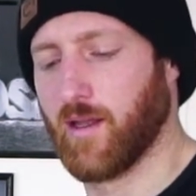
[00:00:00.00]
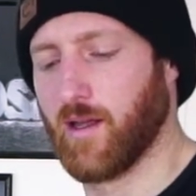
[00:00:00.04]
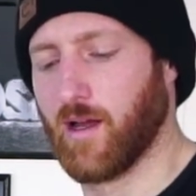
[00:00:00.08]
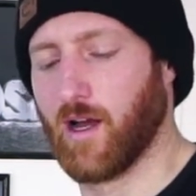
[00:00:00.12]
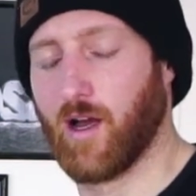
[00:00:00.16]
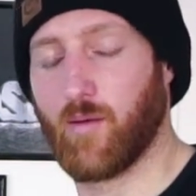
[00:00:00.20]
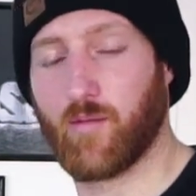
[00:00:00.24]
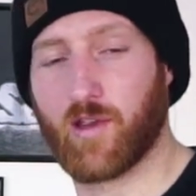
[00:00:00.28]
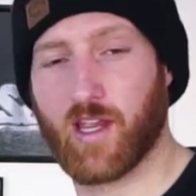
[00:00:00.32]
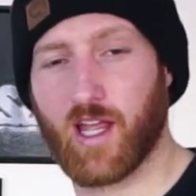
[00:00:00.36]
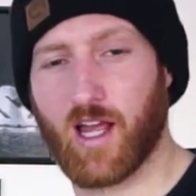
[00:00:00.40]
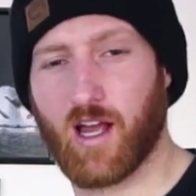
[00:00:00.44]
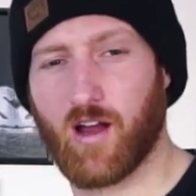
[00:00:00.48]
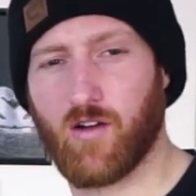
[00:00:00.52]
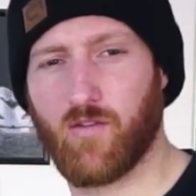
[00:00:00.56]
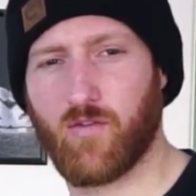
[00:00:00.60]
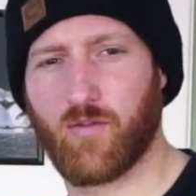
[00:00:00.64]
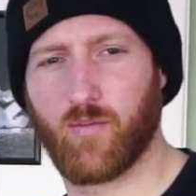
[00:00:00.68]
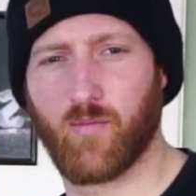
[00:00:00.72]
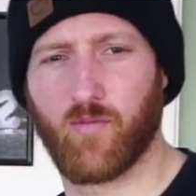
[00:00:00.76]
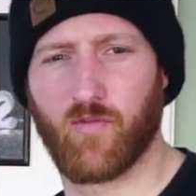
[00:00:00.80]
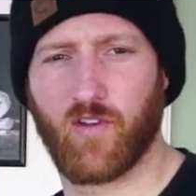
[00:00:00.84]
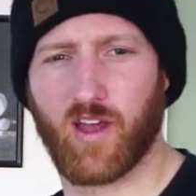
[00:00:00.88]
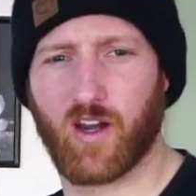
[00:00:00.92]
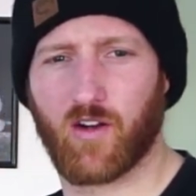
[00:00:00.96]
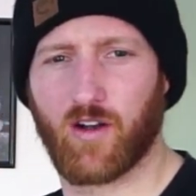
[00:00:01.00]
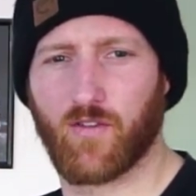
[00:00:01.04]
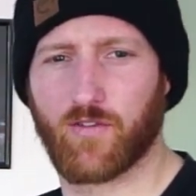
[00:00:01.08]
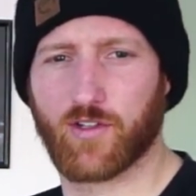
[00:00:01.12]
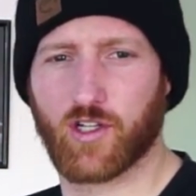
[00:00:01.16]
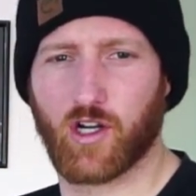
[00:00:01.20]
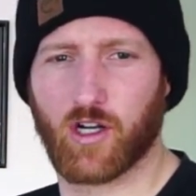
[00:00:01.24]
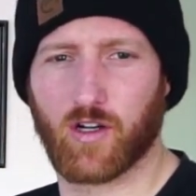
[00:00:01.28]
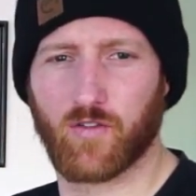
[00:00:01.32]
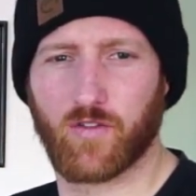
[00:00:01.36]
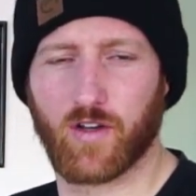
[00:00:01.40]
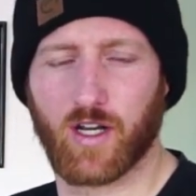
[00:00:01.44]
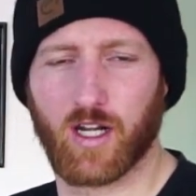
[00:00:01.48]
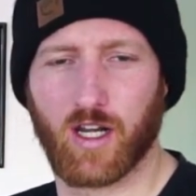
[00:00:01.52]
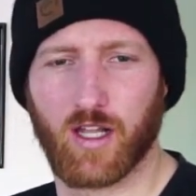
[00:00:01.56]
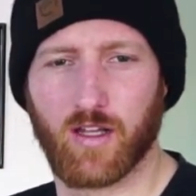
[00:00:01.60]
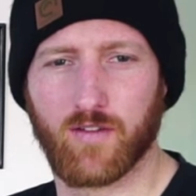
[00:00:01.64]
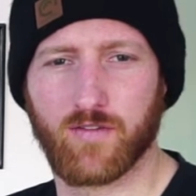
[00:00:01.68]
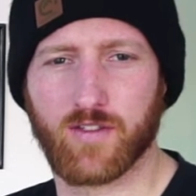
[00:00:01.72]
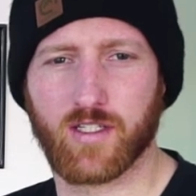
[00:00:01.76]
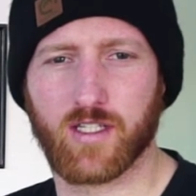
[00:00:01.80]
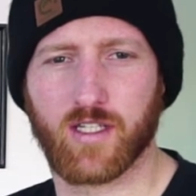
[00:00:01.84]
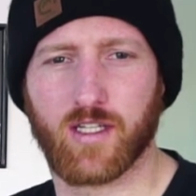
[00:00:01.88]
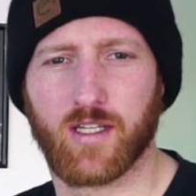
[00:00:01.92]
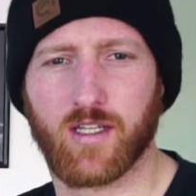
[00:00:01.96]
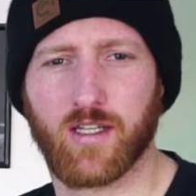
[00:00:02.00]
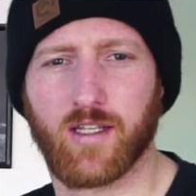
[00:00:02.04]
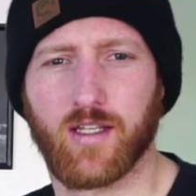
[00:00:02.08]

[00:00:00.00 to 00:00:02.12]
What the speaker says: I'm Carl from Vallerret Photography Gloves.